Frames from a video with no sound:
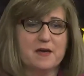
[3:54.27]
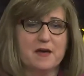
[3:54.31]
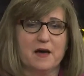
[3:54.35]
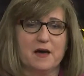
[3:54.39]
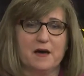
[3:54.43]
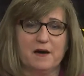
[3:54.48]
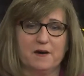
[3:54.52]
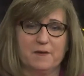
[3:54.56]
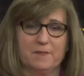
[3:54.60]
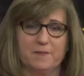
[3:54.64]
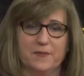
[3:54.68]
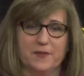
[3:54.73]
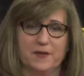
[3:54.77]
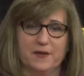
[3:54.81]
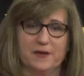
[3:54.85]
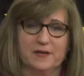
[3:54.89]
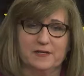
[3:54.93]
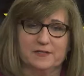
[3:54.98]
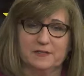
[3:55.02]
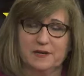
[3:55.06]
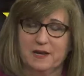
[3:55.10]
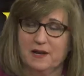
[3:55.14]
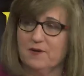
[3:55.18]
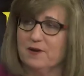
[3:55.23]
um,
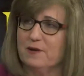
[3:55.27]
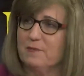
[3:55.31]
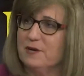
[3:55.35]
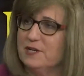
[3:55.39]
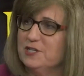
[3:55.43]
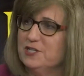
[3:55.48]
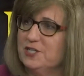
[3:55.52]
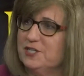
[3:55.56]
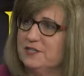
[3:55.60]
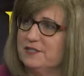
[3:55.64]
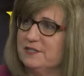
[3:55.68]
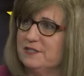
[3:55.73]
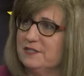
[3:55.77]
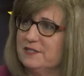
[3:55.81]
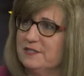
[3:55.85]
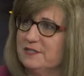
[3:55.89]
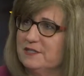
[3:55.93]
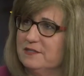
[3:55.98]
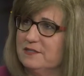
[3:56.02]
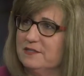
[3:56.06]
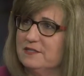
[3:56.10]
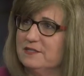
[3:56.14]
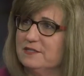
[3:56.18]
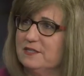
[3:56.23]
as Gary mentioned,
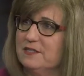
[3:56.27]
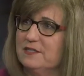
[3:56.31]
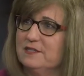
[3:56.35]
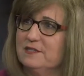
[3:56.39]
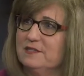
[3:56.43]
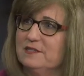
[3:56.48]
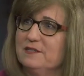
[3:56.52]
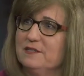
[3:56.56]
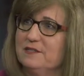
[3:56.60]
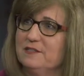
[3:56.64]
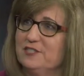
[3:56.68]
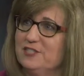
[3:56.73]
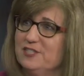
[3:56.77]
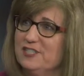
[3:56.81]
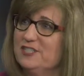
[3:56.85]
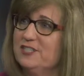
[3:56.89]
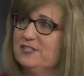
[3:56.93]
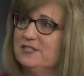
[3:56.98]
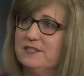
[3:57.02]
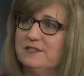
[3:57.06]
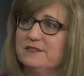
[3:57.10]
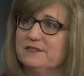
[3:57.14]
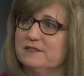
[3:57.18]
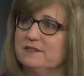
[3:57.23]
this this does
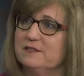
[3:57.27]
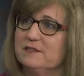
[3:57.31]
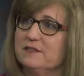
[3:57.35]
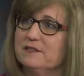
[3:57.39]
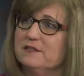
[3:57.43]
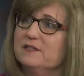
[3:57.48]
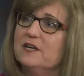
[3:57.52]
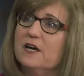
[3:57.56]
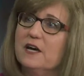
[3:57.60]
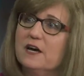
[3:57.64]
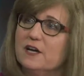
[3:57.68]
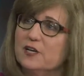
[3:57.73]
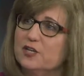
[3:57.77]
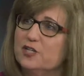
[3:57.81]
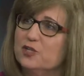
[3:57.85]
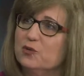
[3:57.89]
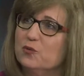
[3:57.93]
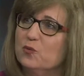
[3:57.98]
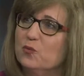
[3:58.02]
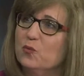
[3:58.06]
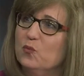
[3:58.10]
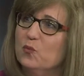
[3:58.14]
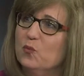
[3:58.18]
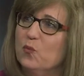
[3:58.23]
just doesn't touch
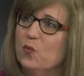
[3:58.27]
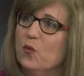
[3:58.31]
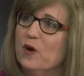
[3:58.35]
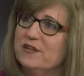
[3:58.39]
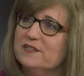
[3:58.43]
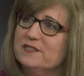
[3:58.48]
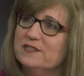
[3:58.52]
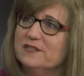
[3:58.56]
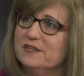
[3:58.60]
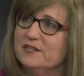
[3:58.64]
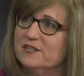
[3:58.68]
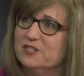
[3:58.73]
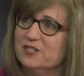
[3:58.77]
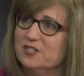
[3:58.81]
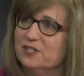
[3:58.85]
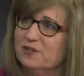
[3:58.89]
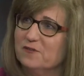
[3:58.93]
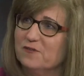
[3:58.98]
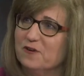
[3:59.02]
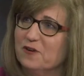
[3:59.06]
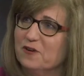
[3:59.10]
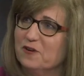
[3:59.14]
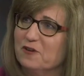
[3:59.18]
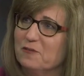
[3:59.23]
one section
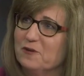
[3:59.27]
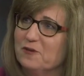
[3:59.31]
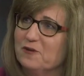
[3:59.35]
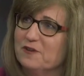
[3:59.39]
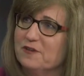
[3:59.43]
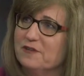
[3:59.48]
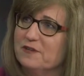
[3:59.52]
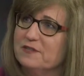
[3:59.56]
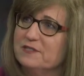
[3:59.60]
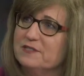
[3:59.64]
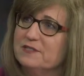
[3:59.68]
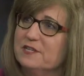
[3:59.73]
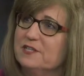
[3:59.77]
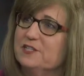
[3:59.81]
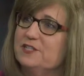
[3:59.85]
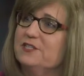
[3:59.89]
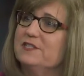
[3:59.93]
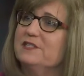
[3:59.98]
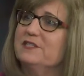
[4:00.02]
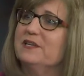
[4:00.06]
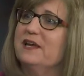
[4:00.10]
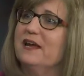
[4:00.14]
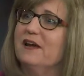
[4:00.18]
of our community. This touches